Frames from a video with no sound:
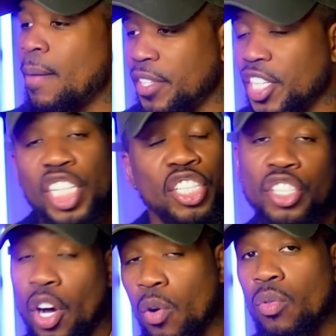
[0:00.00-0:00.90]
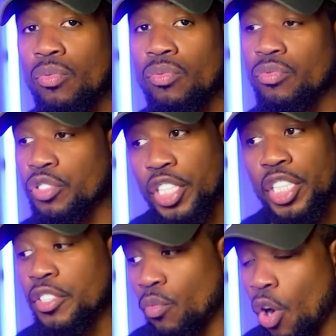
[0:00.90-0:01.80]
I'm dealing dough,
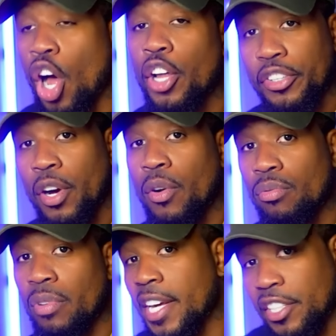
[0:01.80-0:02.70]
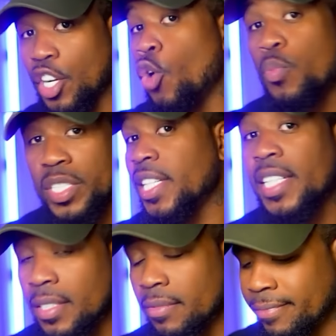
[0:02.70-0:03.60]
dealing raw dough, like dope
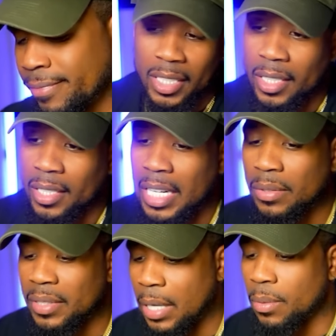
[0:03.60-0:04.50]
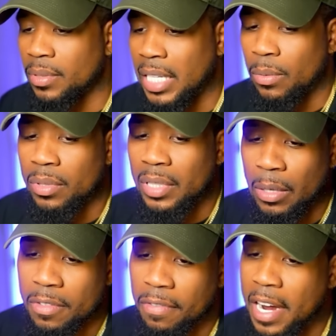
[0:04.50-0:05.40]
slinging. Yeah, that
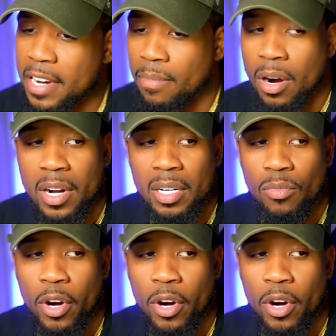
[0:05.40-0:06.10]
was a fire bar there,